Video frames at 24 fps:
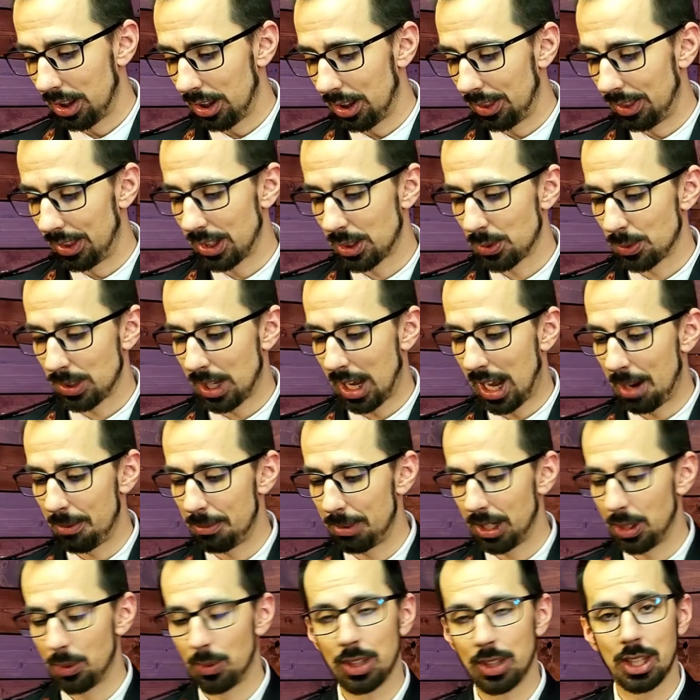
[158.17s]
this was
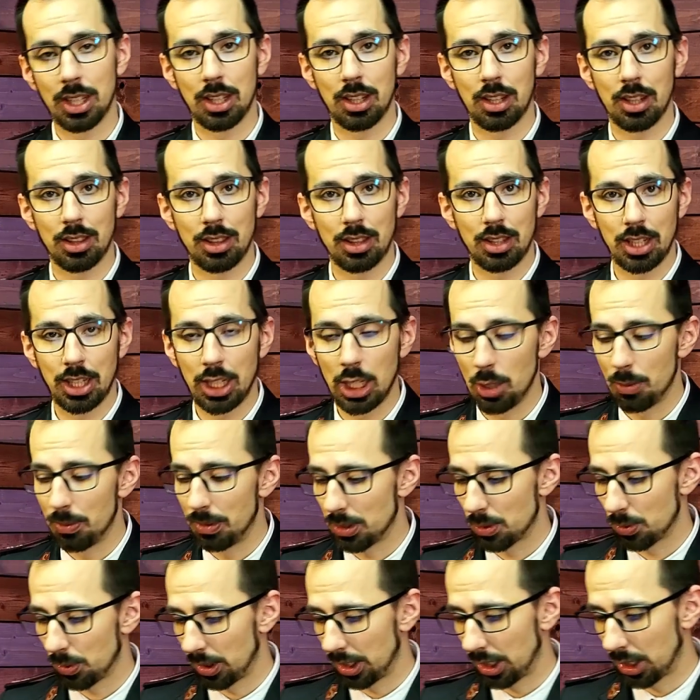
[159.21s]
happening, when the
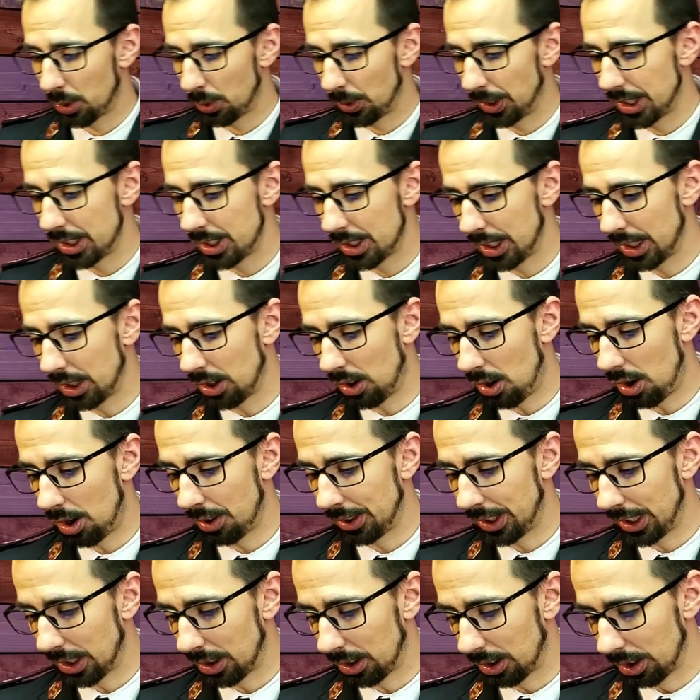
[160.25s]
humans were increasing on
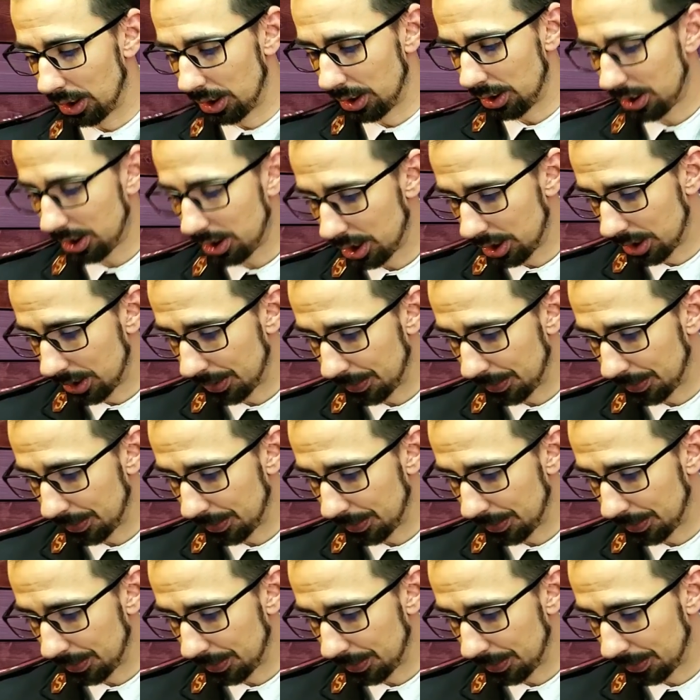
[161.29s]
the earth,